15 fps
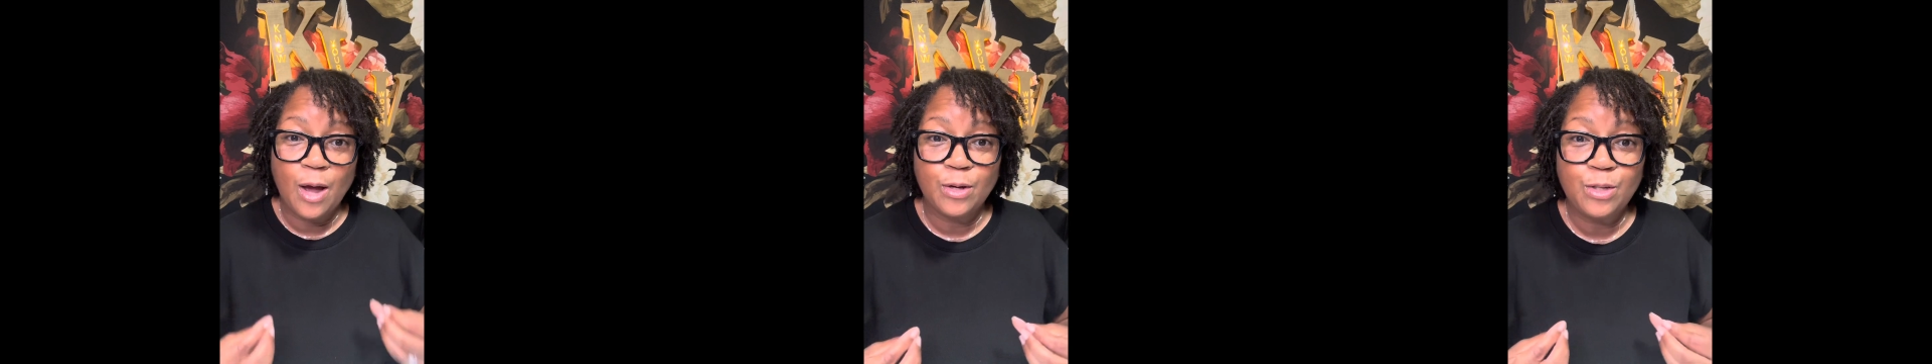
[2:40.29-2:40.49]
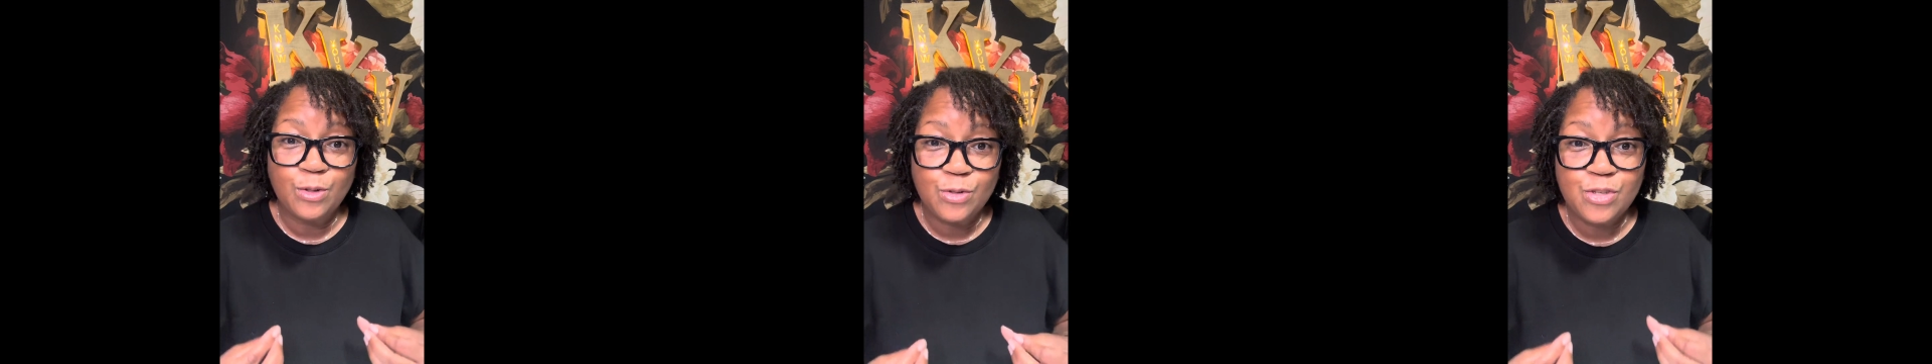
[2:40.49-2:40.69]

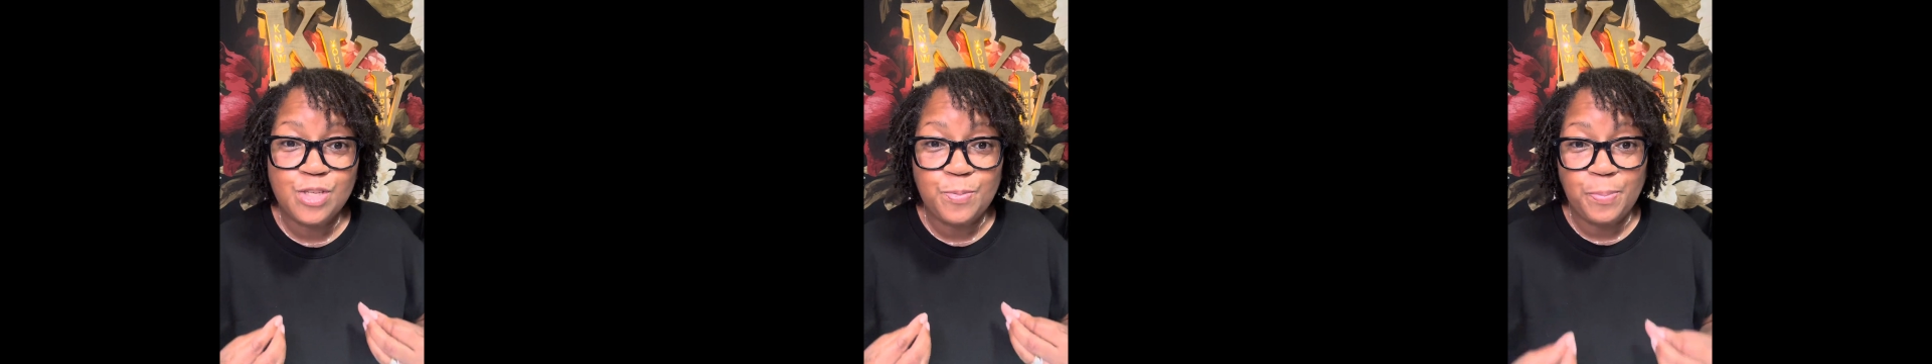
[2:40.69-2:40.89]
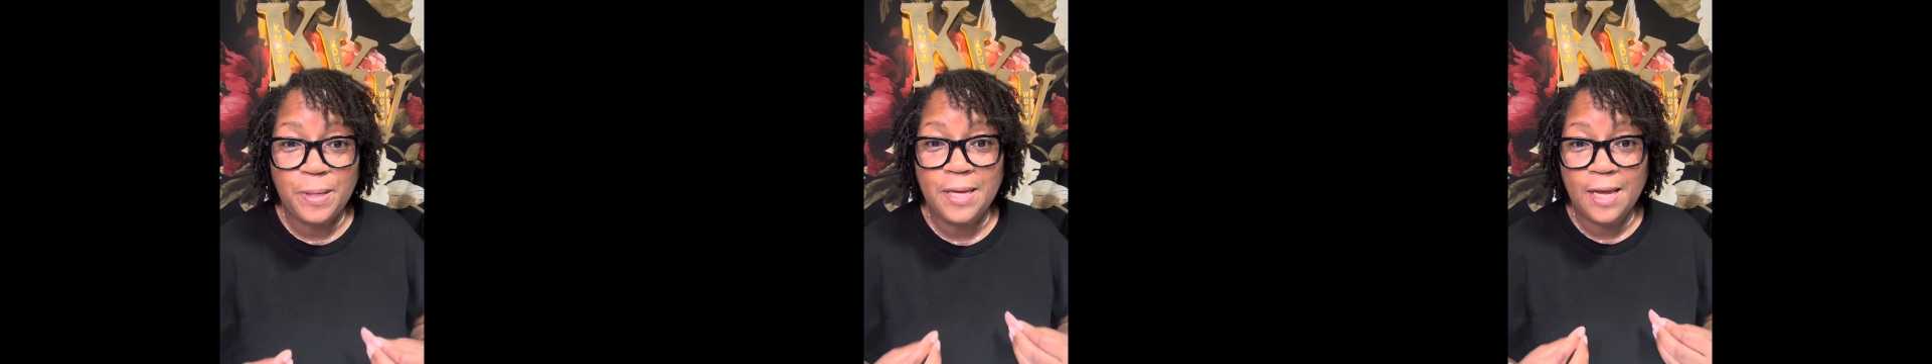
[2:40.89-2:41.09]
you
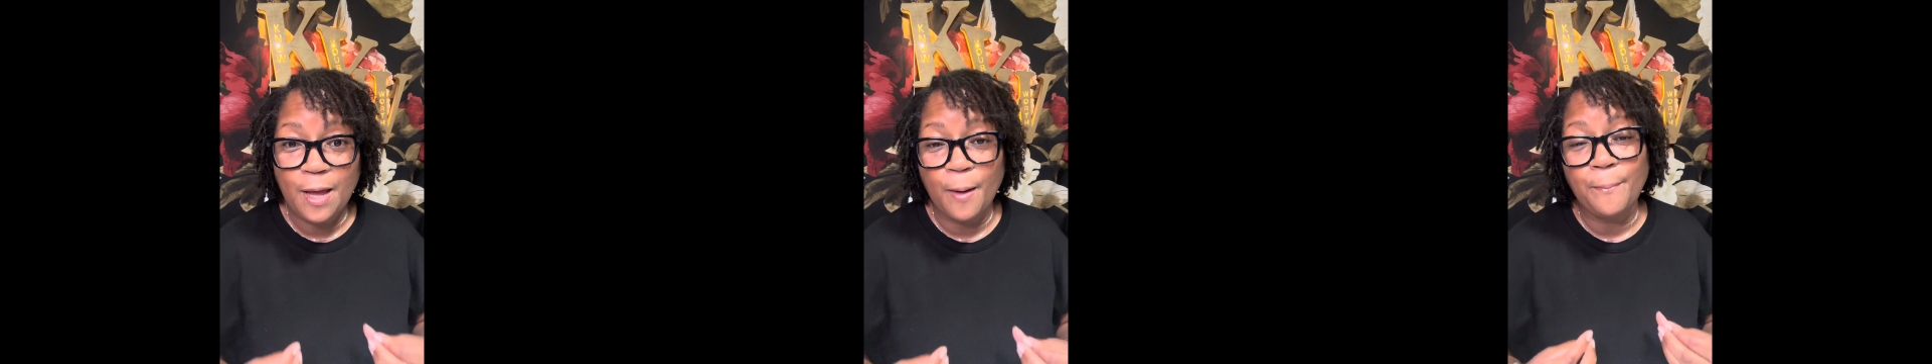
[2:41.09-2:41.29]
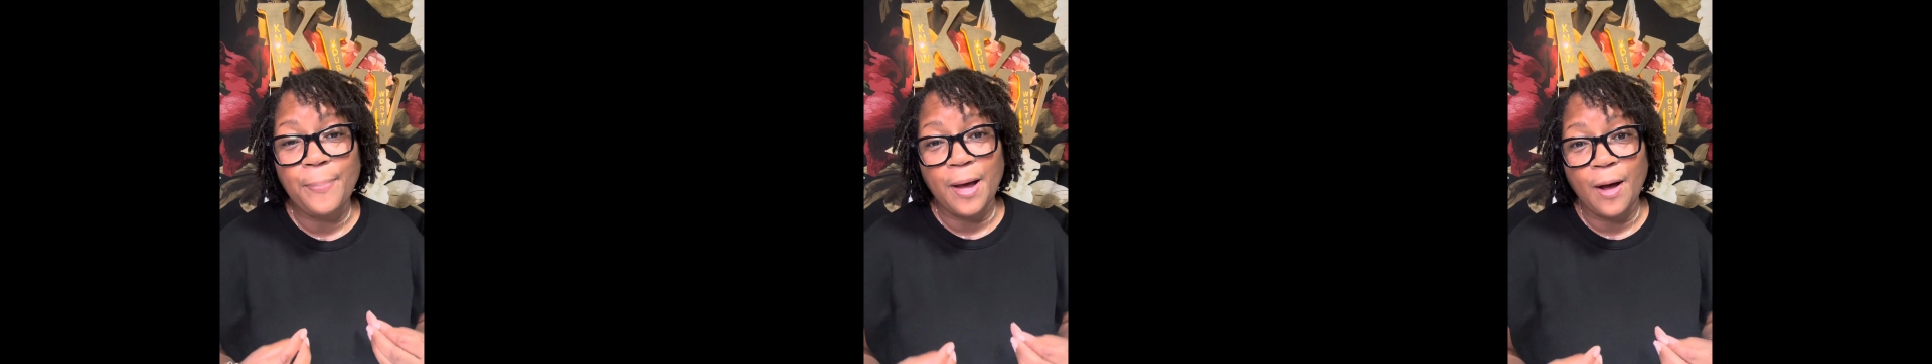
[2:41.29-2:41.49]
speak
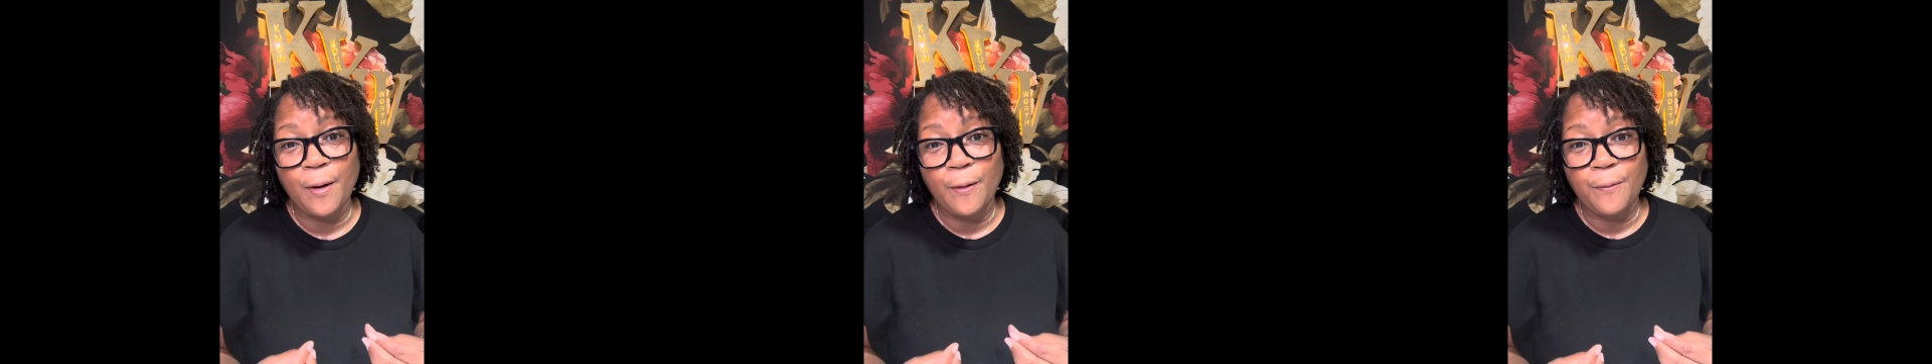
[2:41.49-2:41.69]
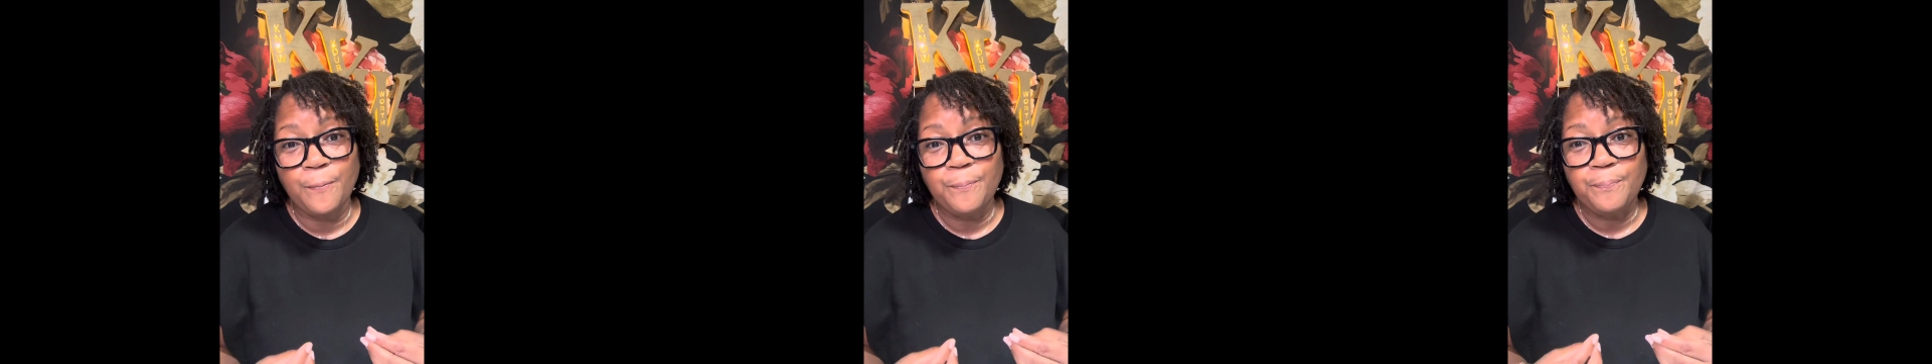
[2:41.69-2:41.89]
about